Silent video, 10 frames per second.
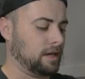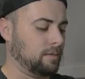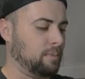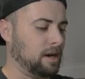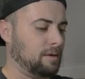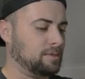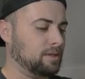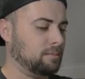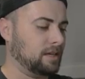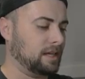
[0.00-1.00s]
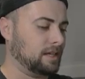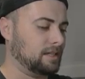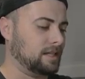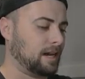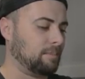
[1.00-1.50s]
it pops open like a
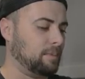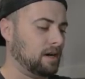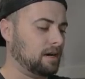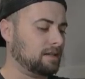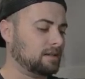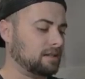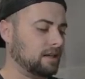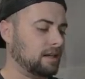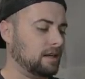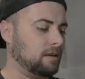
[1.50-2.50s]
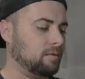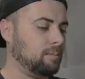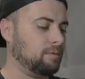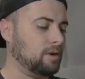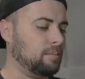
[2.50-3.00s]
deck box. And what
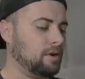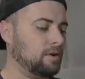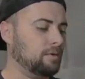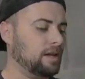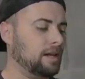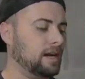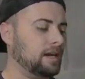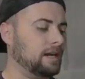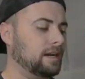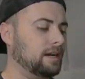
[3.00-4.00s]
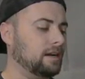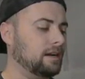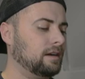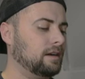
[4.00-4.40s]
promo do we got in here?